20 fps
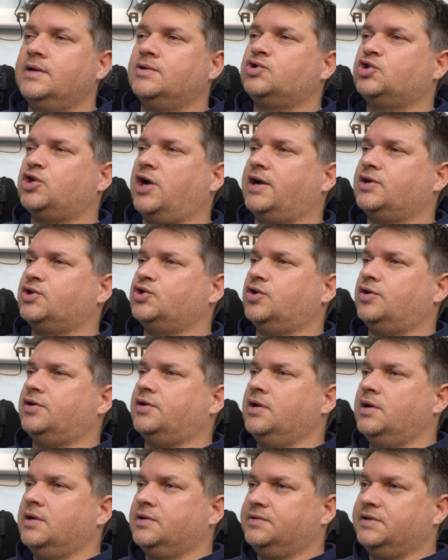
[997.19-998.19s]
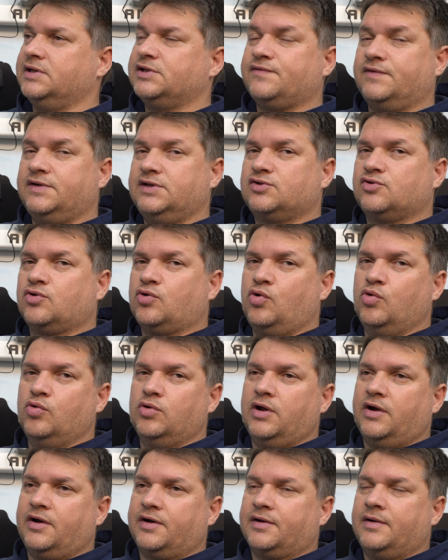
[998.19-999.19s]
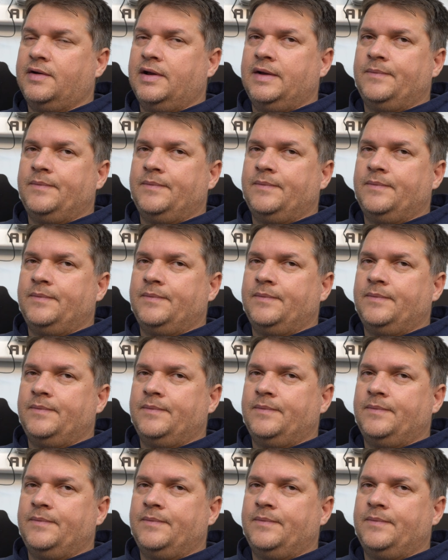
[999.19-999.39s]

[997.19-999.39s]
charger, this one is cooler.